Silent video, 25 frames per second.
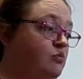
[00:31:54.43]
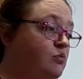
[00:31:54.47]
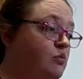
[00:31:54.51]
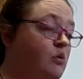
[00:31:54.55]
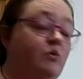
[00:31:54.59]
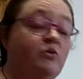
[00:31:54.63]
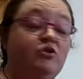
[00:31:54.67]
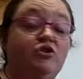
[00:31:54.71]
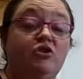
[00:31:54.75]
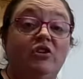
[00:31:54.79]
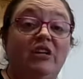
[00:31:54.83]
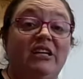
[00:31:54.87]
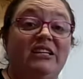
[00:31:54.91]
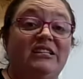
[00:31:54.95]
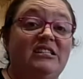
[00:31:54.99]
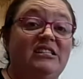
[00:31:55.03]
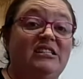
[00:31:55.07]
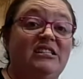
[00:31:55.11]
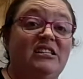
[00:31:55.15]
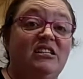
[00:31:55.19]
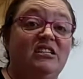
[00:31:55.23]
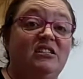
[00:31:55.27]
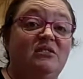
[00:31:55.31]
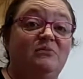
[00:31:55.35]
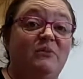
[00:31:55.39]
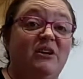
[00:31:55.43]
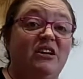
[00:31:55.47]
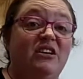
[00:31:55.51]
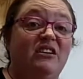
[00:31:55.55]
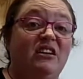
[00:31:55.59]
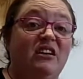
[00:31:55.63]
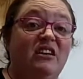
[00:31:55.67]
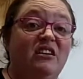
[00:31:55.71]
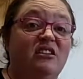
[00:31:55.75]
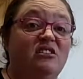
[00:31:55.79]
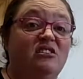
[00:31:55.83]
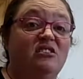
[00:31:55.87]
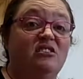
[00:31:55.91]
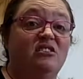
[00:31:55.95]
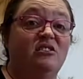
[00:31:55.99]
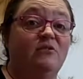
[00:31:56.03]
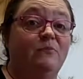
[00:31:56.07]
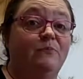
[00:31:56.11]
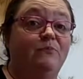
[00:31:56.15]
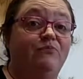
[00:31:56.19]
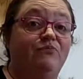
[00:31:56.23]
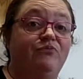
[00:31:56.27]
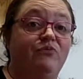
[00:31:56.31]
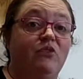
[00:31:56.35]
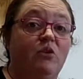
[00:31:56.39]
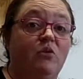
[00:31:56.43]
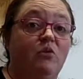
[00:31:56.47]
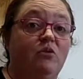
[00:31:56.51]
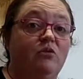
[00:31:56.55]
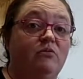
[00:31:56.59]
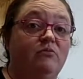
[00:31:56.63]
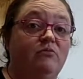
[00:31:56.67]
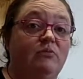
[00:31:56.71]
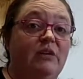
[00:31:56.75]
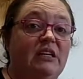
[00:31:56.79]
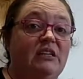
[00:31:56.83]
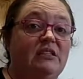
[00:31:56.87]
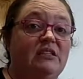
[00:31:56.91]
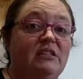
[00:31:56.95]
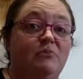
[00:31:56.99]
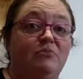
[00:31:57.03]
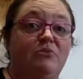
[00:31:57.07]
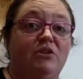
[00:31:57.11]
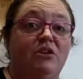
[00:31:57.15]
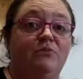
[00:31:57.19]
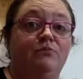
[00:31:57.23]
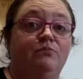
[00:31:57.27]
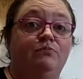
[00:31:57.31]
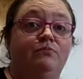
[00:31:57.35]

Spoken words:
What would you like to see us make next? We'll make something.